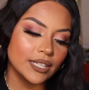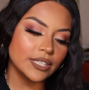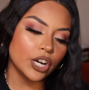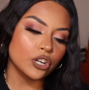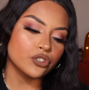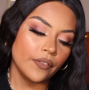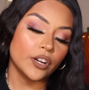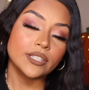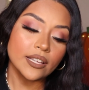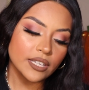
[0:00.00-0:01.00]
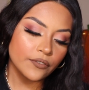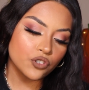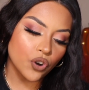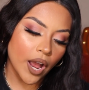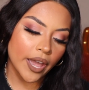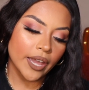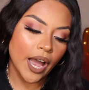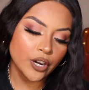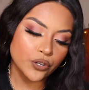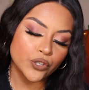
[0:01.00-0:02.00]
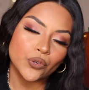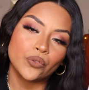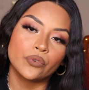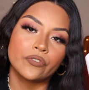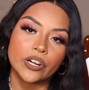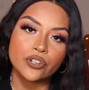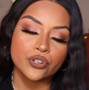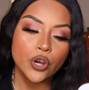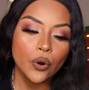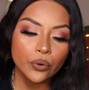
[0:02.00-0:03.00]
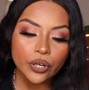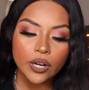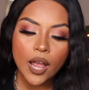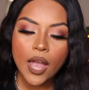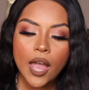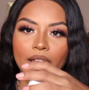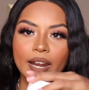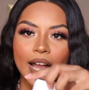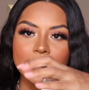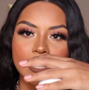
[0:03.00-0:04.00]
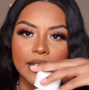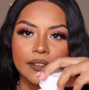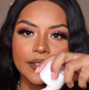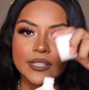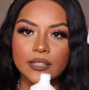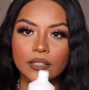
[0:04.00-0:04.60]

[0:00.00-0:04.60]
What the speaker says: is their Sensitive Dry Hydrasoothe Refresher Toner. It has like this